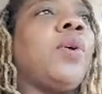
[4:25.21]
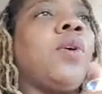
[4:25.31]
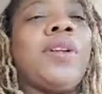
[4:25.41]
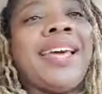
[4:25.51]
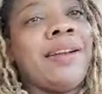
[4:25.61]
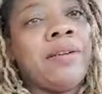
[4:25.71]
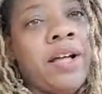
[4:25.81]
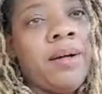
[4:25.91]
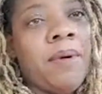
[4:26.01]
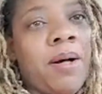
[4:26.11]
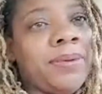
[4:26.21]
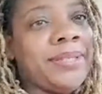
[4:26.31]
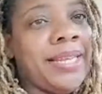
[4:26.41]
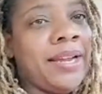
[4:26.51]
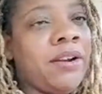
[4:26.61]
Gold at
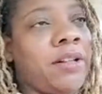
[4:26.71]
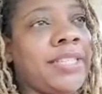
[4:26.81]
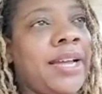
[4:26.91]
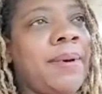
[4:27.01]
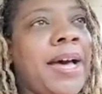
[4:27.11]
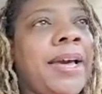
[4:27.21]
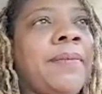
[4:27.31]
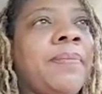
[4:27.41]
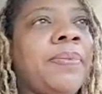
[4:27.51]
almost hitting an all-time high,